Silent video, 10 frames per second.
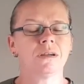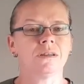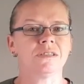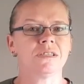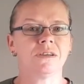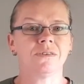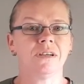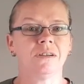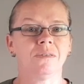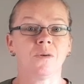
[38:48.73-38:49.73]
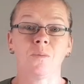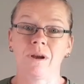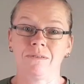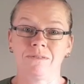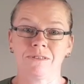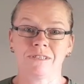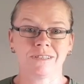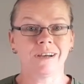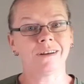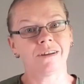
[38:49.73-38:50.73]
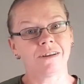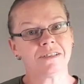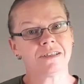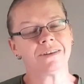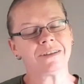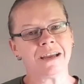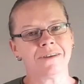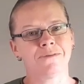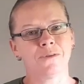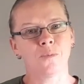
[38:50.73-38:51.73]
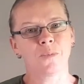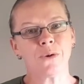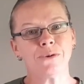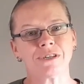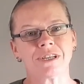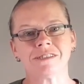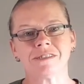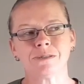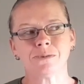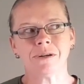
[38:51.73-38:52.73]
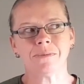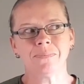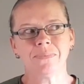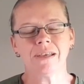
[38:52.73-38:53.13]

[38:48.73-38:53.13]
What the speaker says: considering when I first started I did only have 4 projects as well.